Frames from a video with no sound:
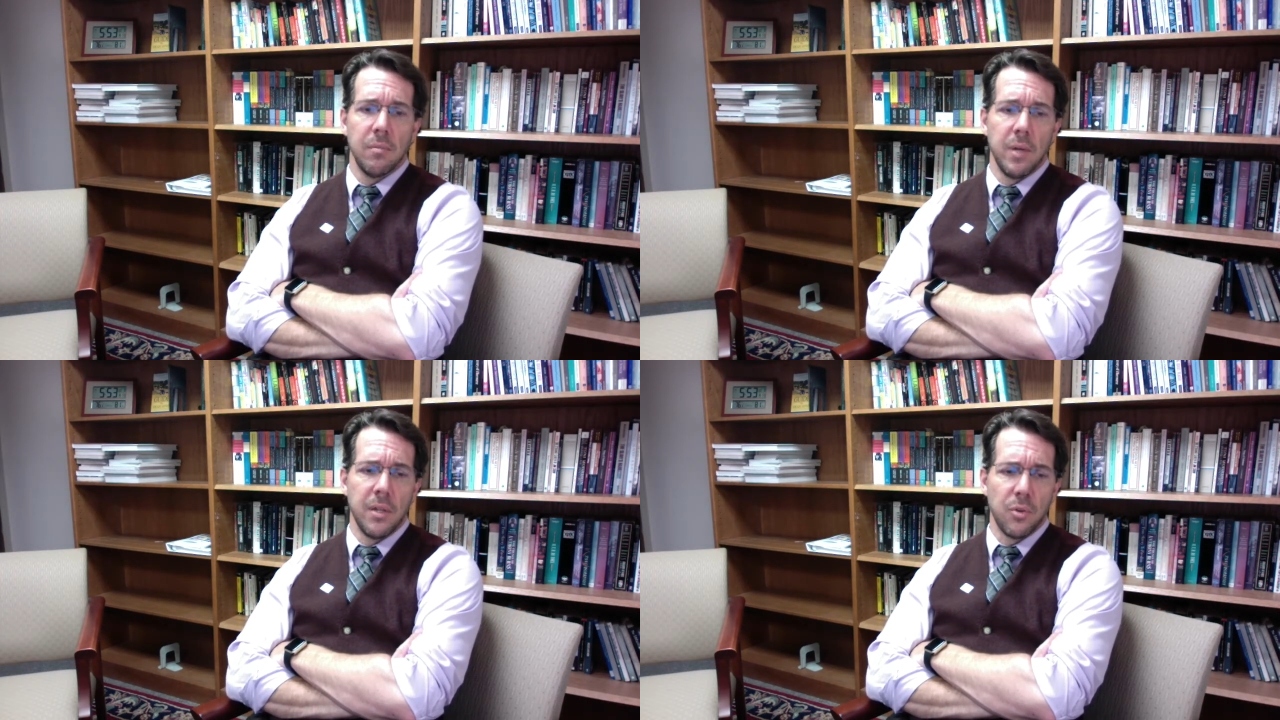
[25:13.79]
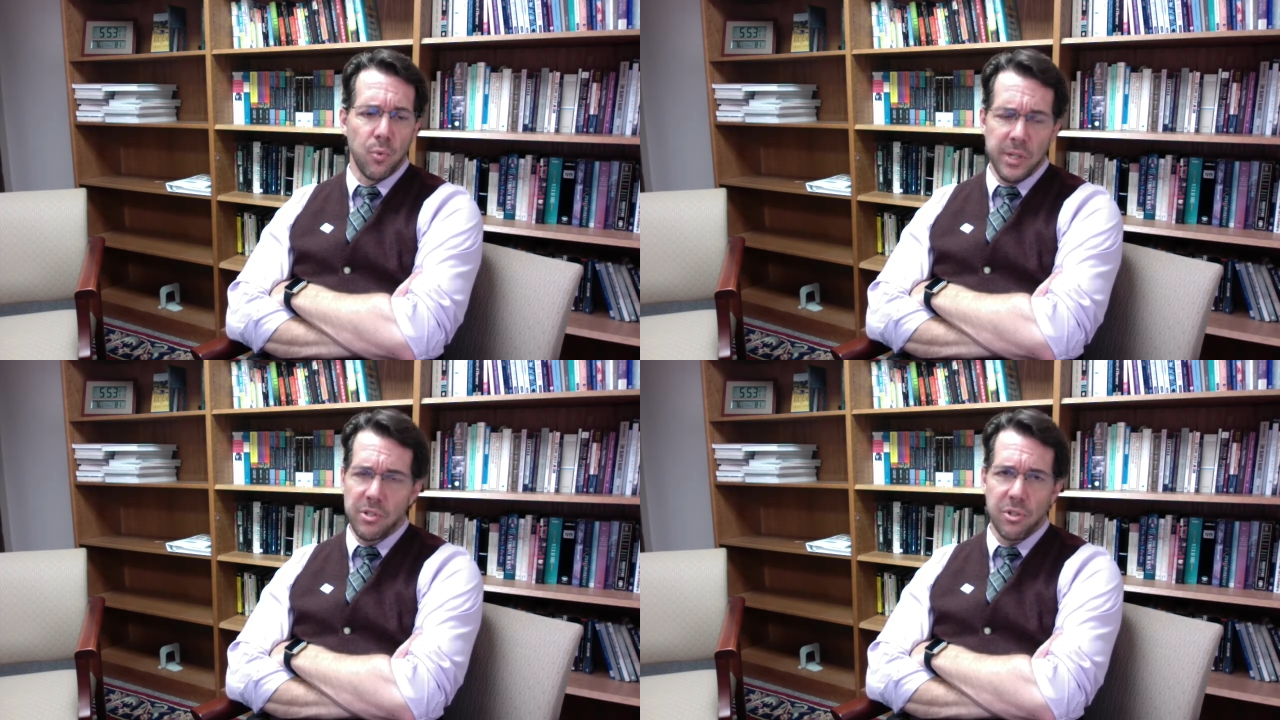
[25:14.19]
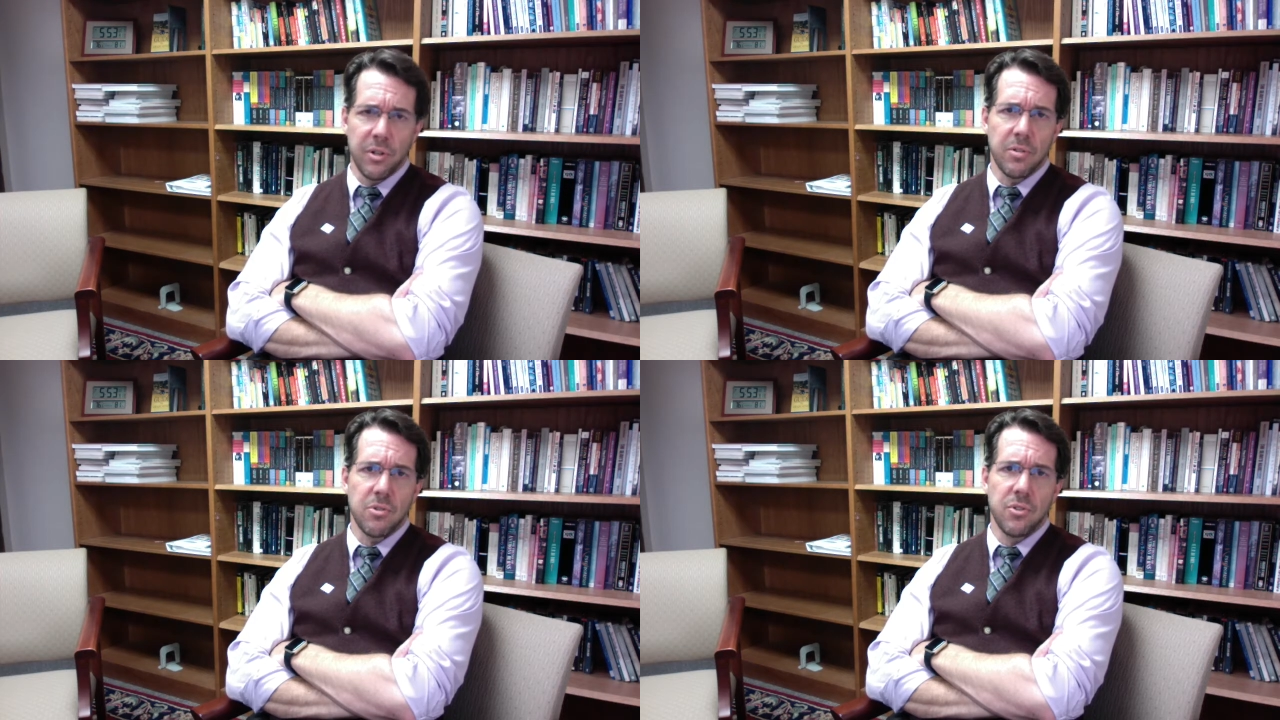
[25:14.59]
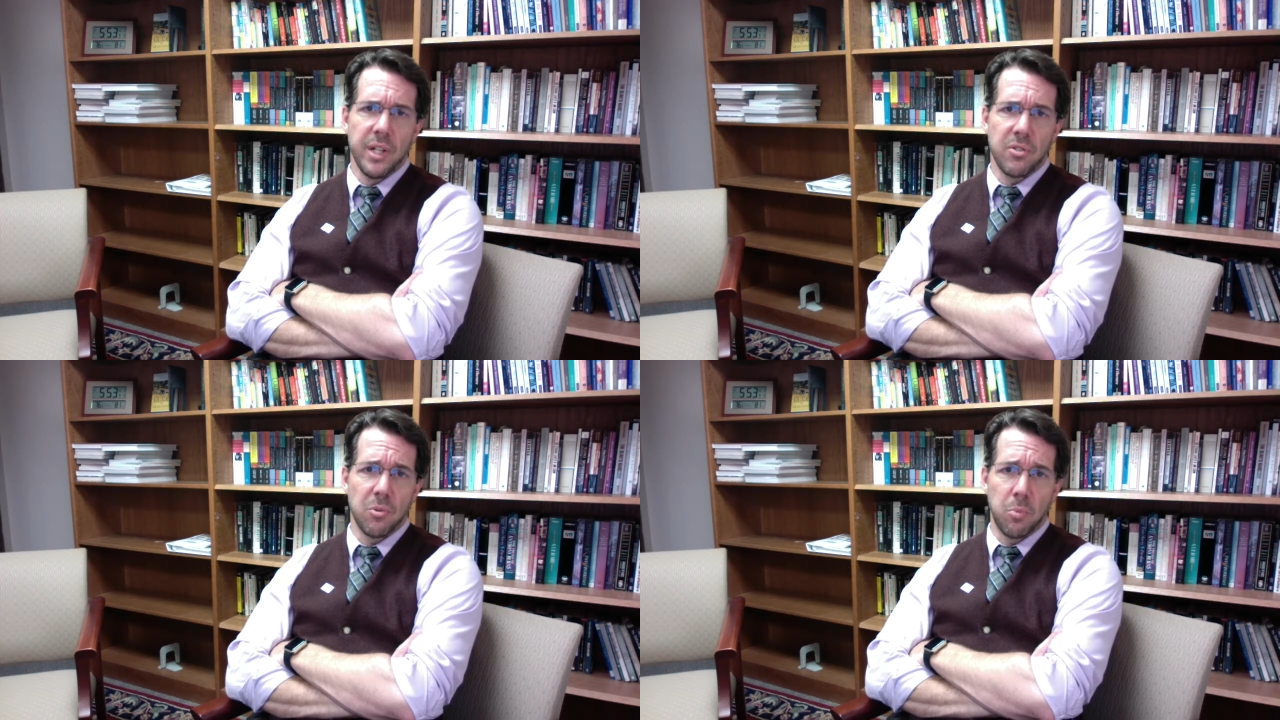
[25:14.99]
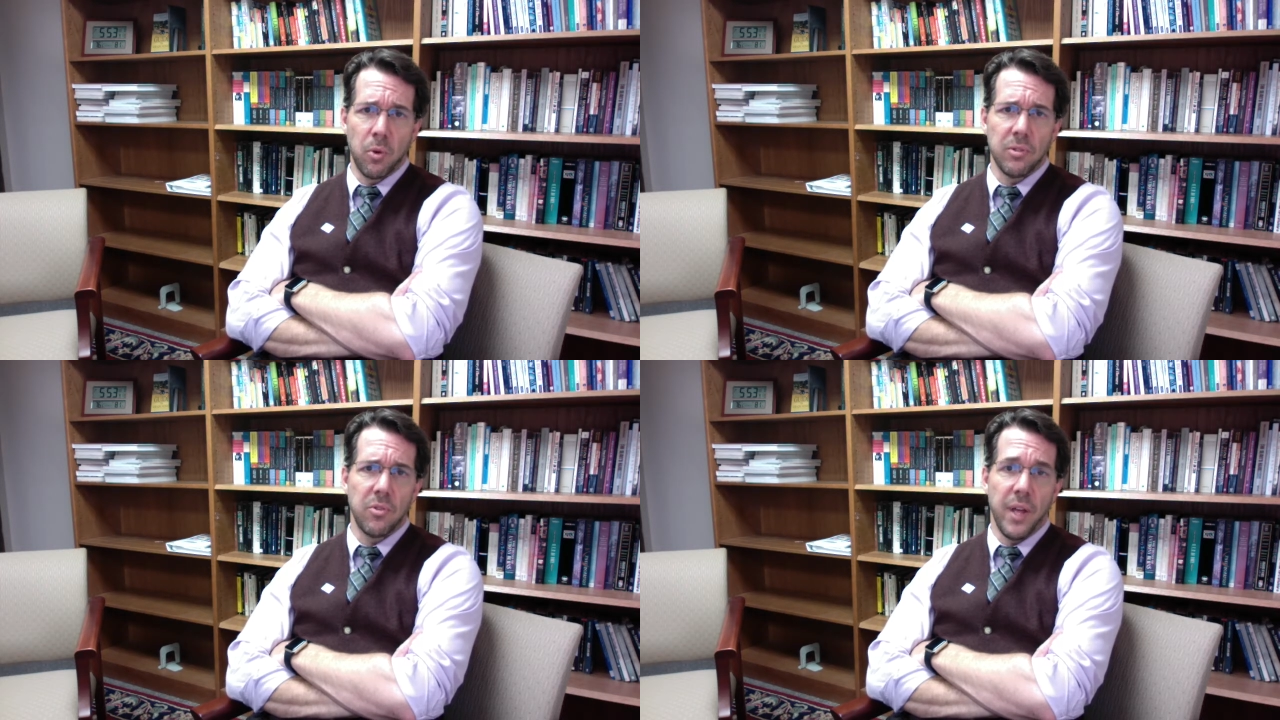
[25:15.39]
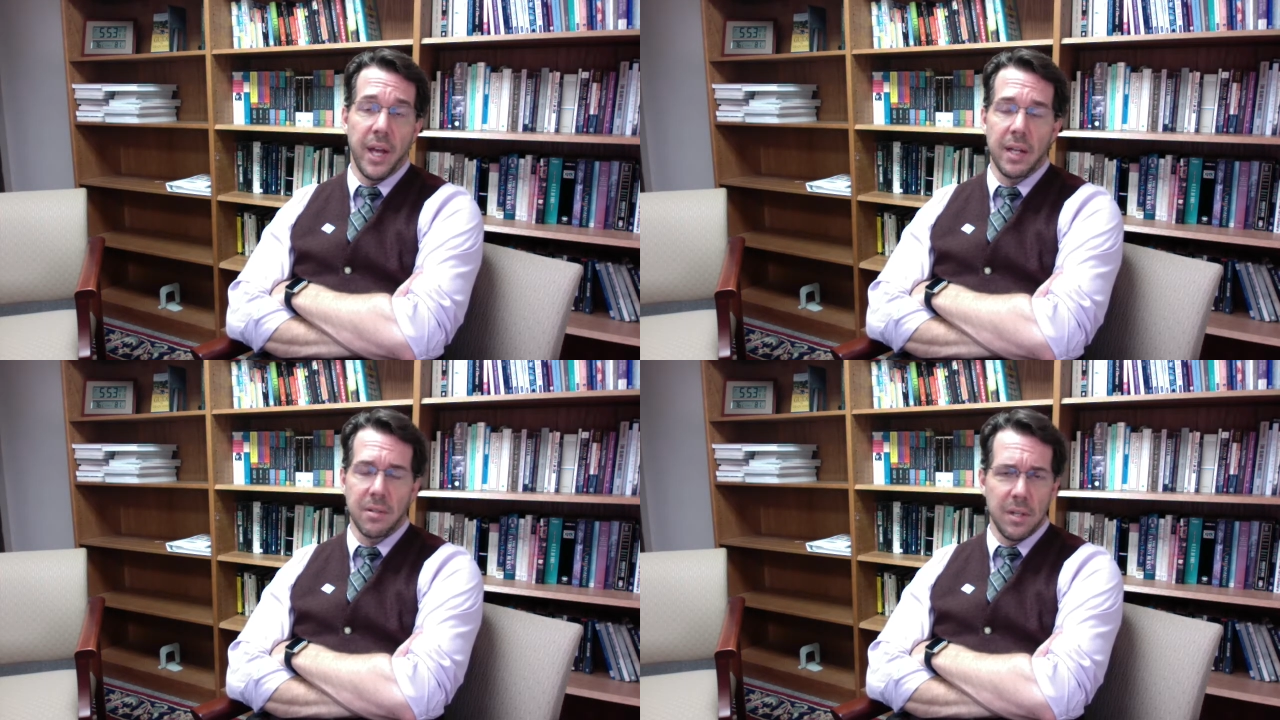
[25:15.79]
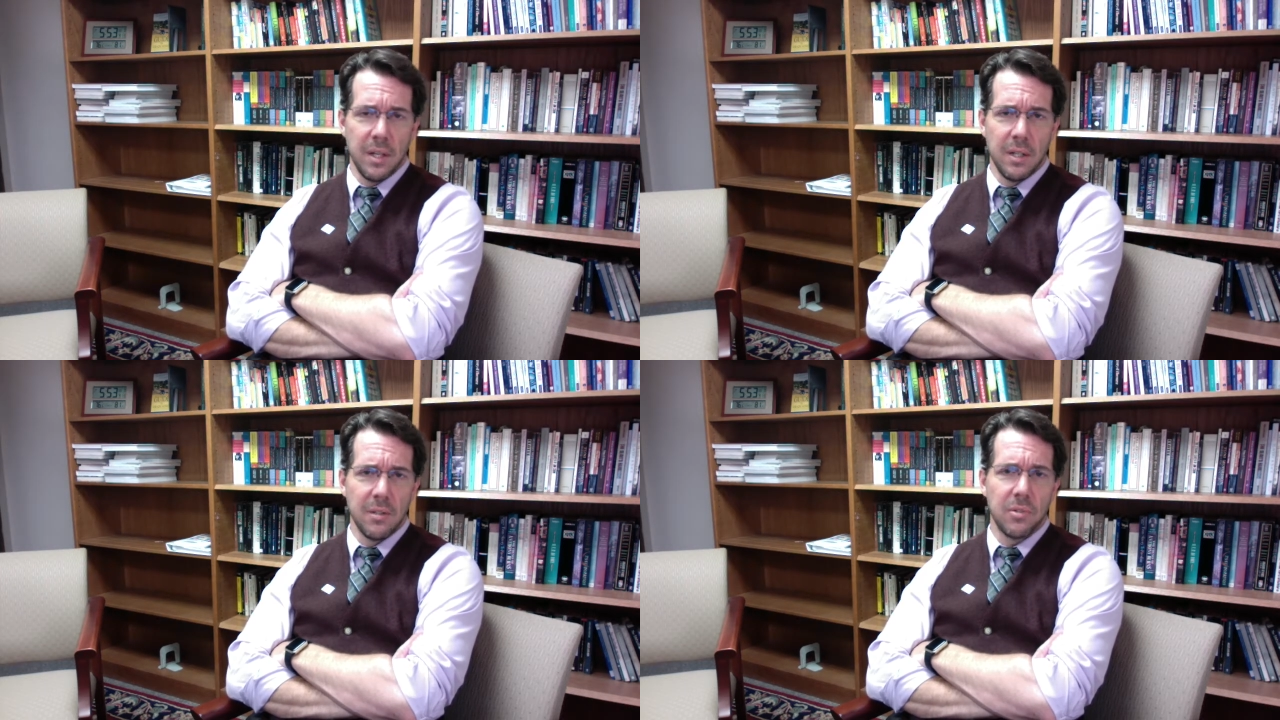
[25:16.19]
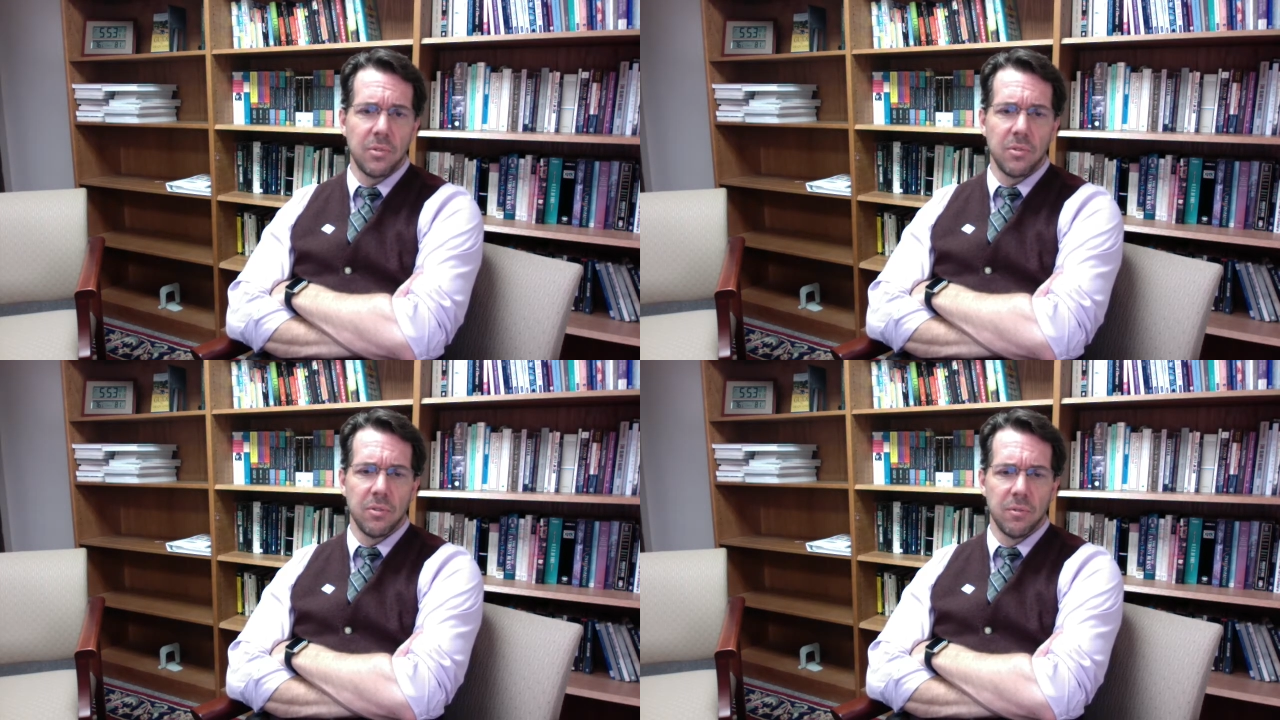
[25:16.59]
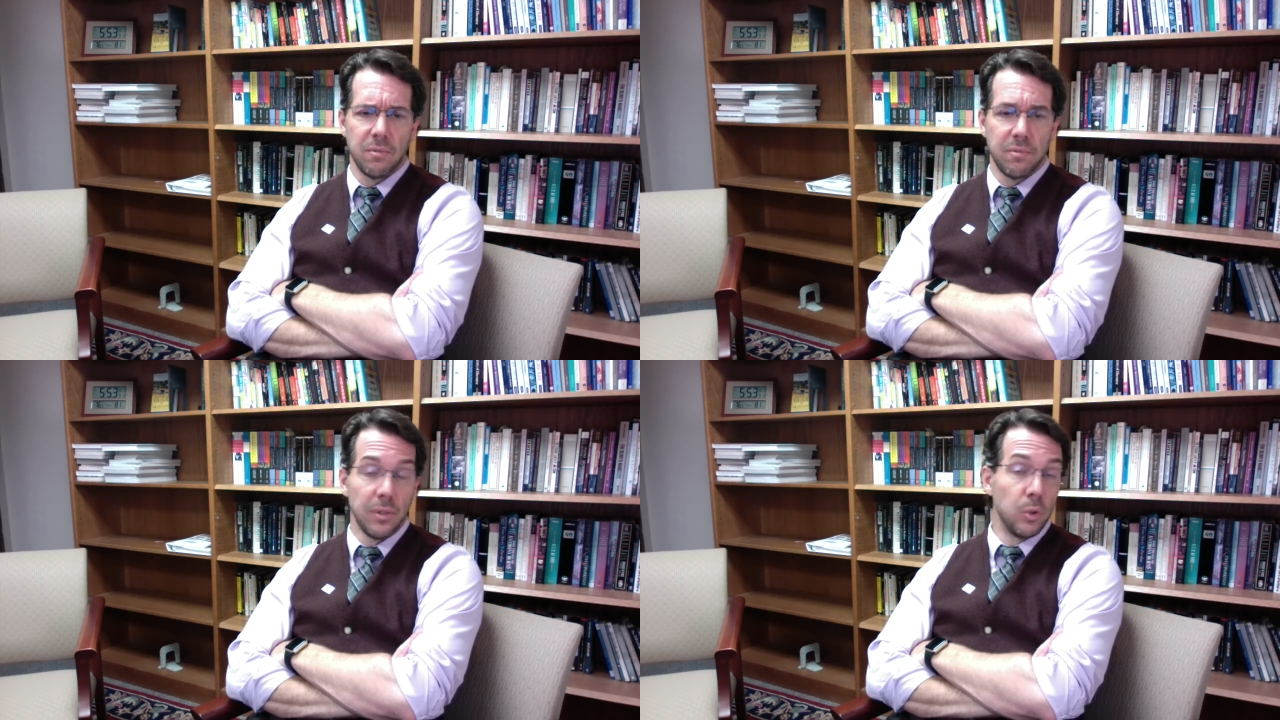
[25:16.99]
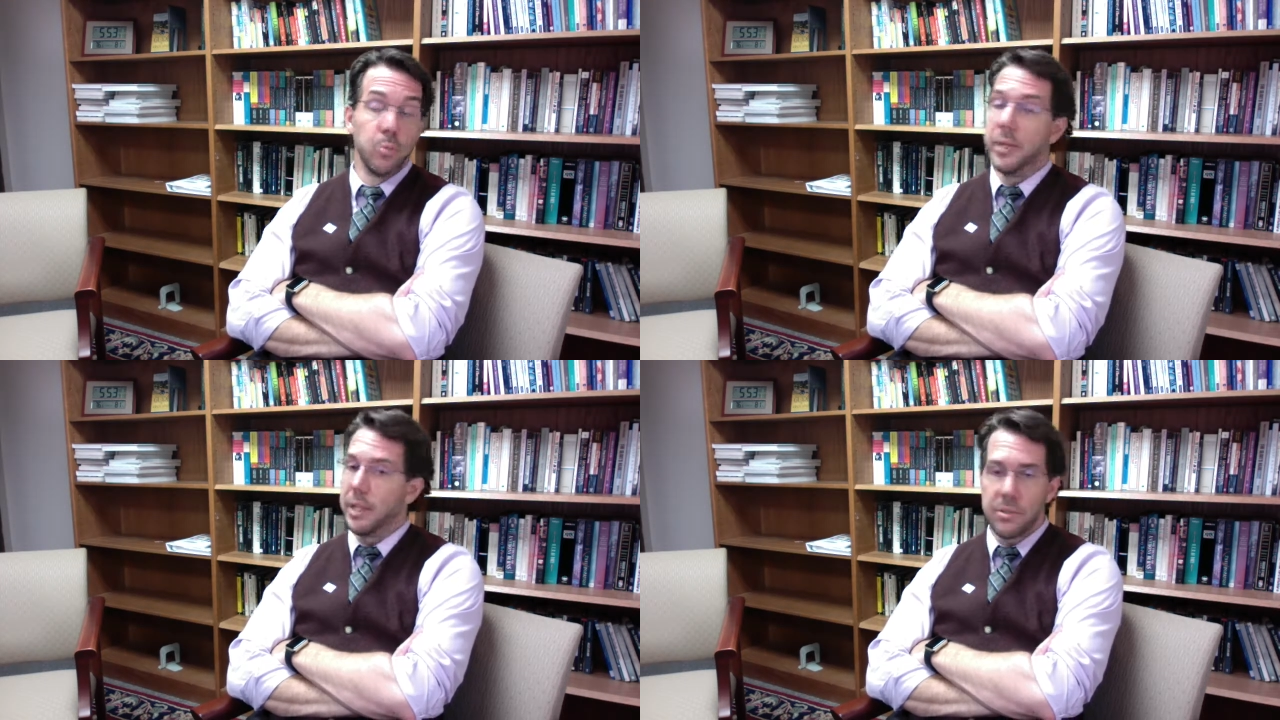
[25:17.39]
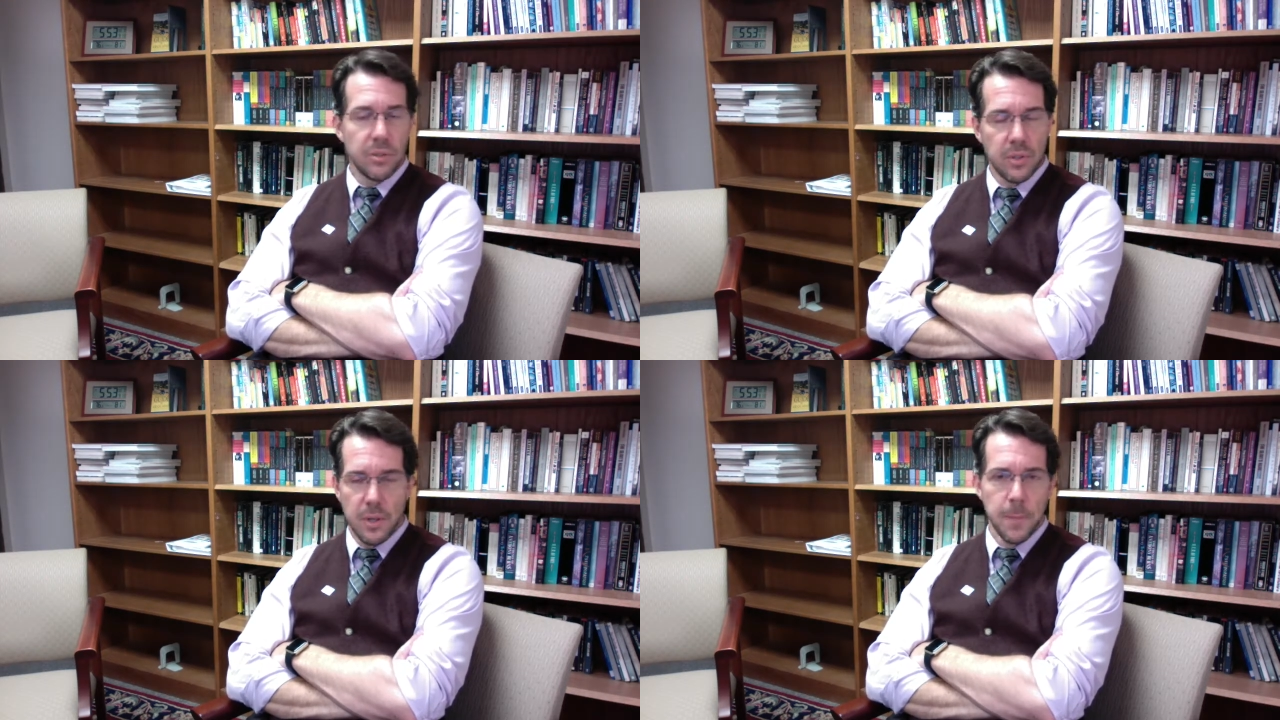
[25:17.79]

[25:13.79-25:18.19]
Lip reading: And the research that supports that is voluminous.